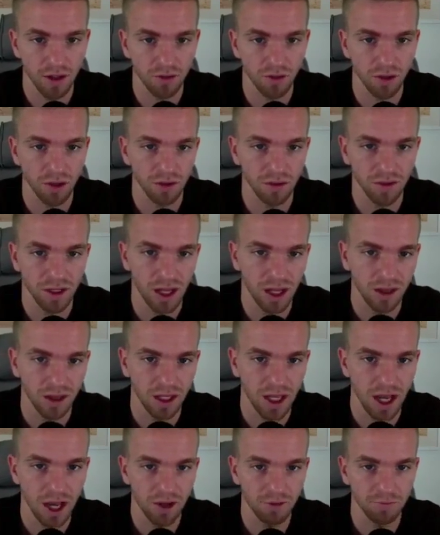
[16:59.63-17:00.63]
well, not
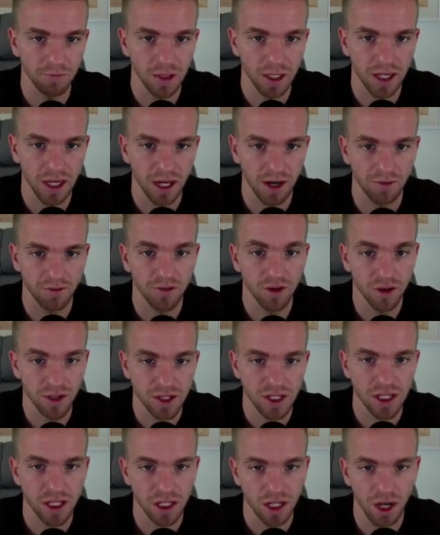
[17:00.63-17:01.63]
live, but kind of
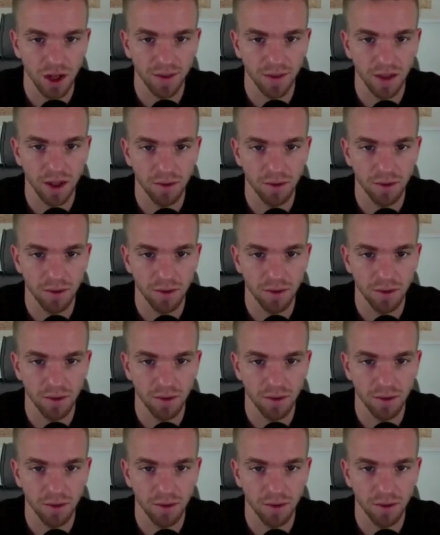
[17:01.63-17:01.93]
critique on